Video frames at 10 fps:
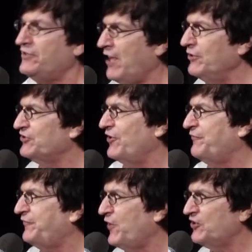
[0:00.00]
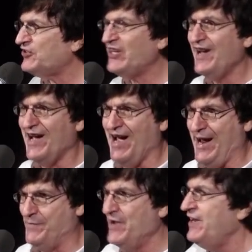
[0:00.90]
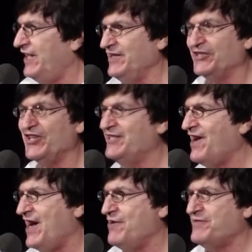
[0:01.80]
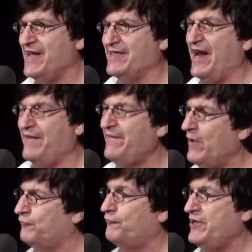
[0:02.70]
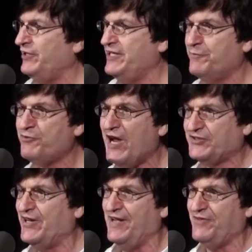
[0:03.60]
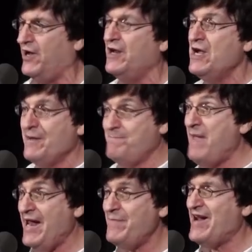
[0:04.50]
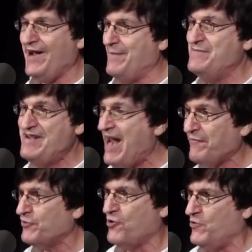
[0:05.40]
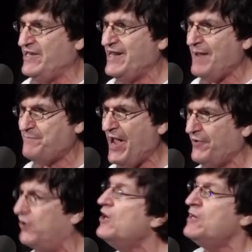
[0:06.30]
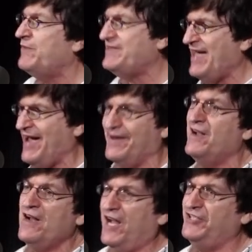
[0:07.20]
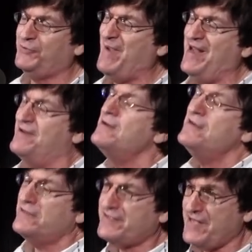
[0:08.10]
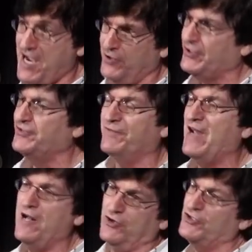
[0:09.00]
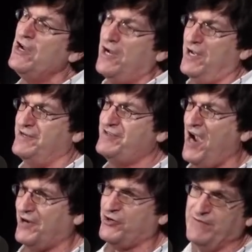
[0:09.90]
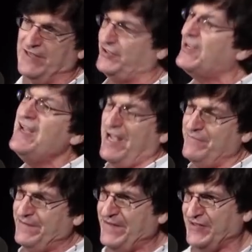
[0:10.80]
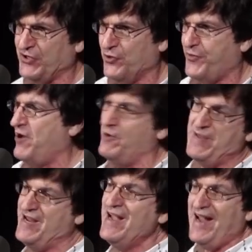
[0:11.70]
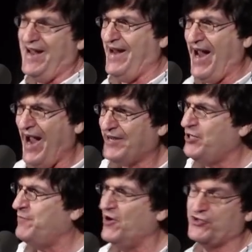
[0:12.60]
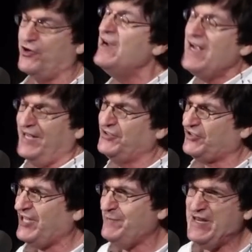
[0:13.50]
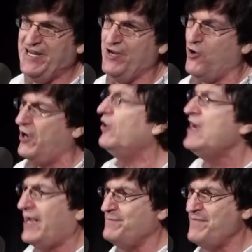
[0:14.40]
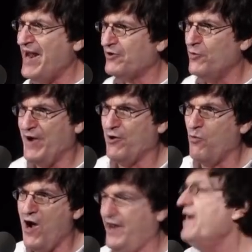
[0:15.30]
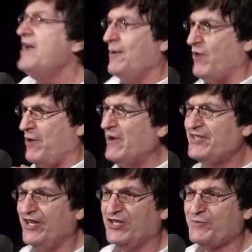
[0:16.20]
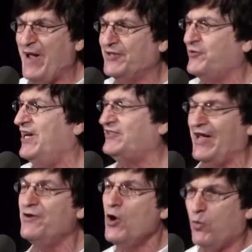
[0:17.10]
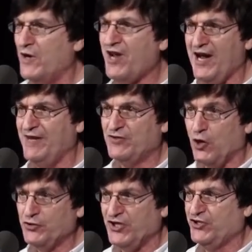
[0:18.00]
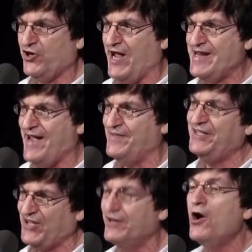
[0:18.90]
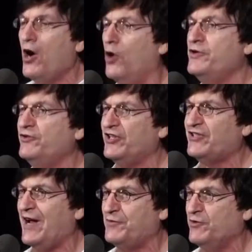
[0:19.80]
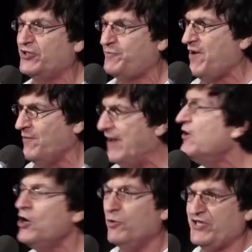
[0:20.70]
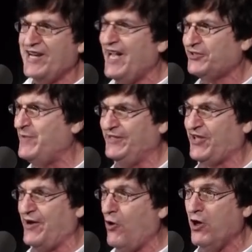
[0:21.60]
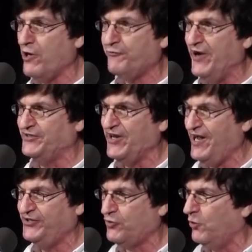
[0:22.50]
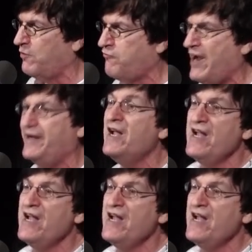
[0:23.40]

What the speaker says: the first time in this entire thing that I felt really depressed, and I thought, maybe I am never going to get better. But then I spent thousands of dollars on doctor visits and physical therapy and acupuncture and CBD oil and medical marijuana. And when I went to the dispensary, I said, what kind of dosage should I get? And they said, oh, you just have to experiment, which I guess means that all our friends in high school were right.